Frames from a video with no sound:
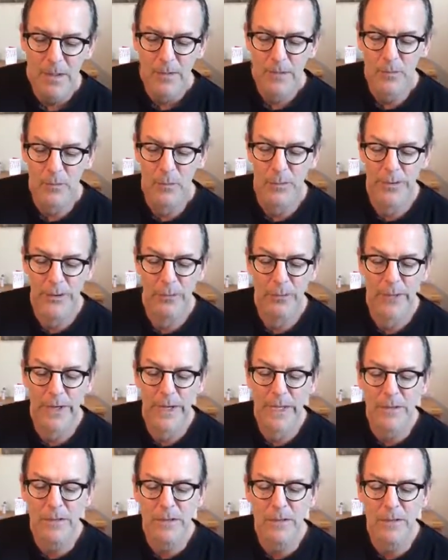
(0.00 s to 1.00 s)
So when you
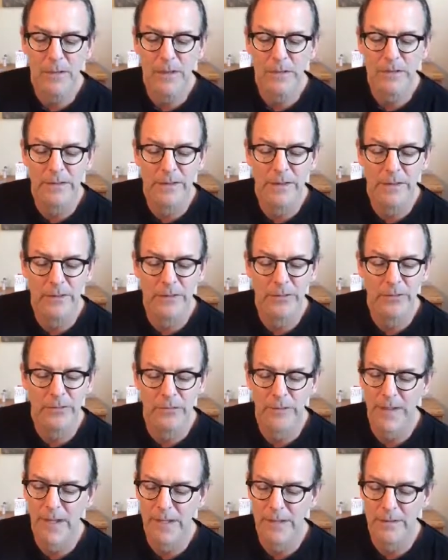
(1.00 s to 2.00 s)
react at all to errors, you're
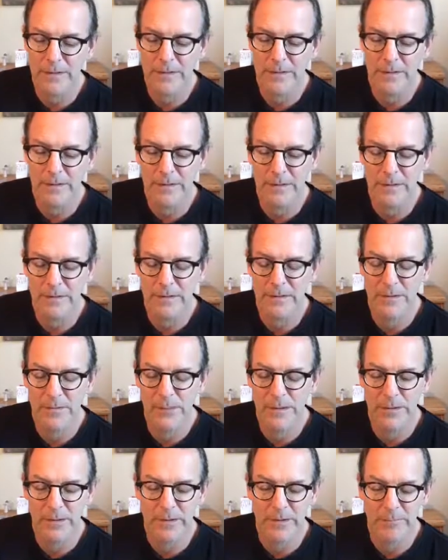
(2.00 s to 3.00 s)
not listening to the
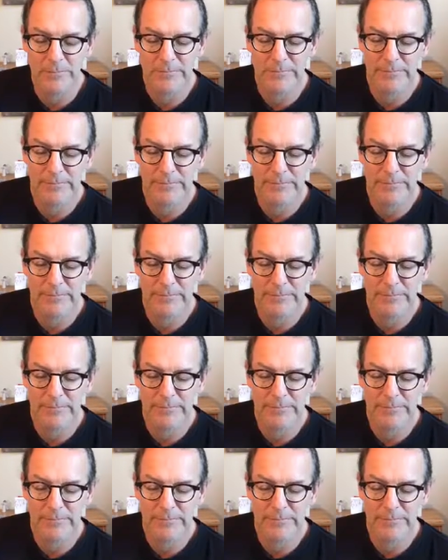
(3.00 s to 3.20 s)
spirit.